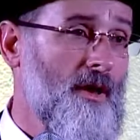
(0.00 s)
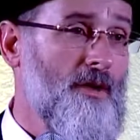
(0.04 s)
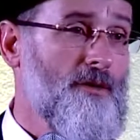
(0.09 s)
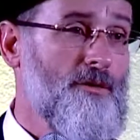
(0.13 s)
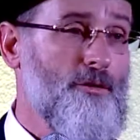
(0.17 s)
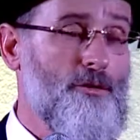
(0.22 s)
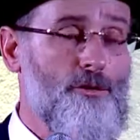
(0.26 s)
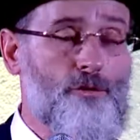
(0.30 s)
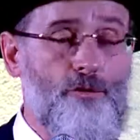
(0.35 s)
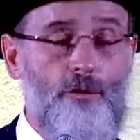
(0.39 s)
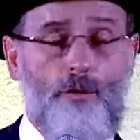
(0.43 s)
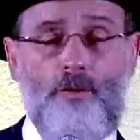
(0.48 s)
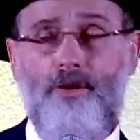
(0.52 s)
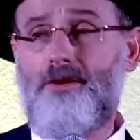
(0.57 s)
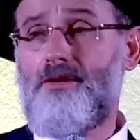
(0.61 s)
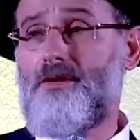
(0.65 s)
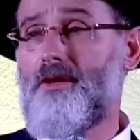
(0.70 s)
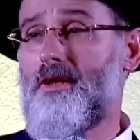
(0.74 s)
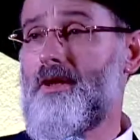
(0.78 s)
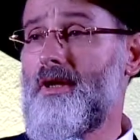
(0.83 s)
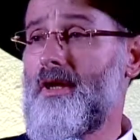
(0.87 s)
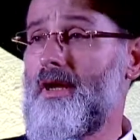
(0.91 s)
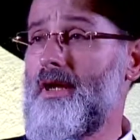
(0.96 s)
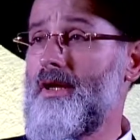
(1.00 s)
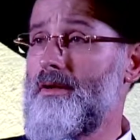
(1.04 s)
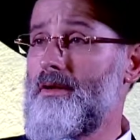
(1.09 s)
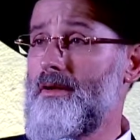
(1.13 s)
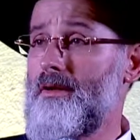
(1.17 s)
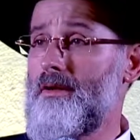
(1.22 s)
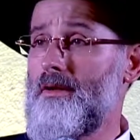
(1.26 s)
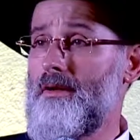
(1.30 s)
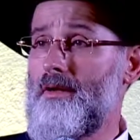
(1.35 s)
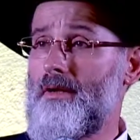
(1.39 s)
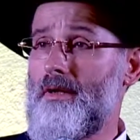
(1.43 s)
to join
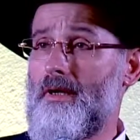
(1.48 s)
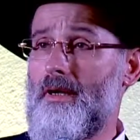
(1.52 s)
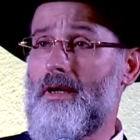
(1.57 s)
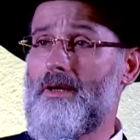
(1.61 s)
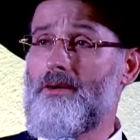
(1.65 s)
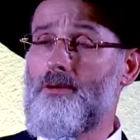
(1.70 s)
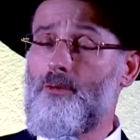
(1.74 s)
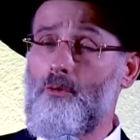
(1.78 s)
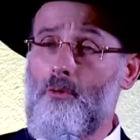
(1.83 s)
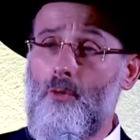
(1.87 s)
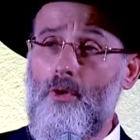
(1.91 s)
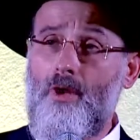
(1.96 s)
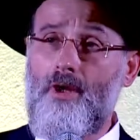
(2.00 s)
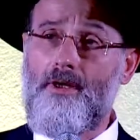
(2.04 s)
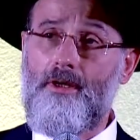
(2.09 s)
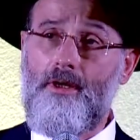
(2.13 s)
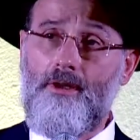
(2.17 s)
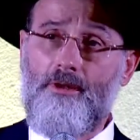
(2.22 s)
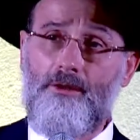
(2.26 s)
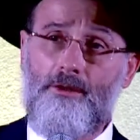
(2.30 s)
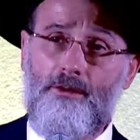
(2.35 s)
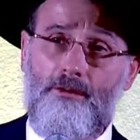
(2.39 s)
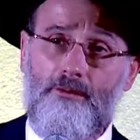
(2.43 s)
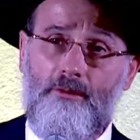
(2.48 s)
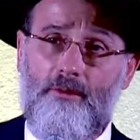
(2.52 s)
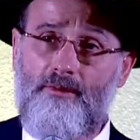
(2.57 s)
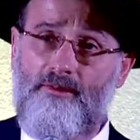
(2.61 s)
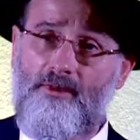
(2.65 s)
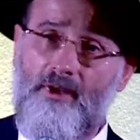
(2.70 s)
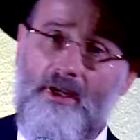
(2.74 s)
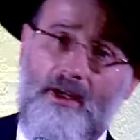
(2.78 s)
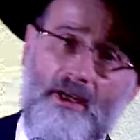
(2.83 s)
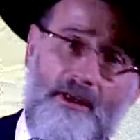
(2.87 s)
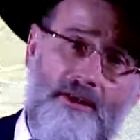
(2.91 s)
together as one
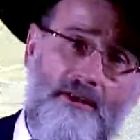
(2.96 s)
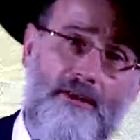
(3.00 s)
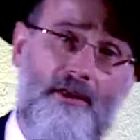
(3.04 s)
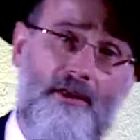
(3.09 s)
unified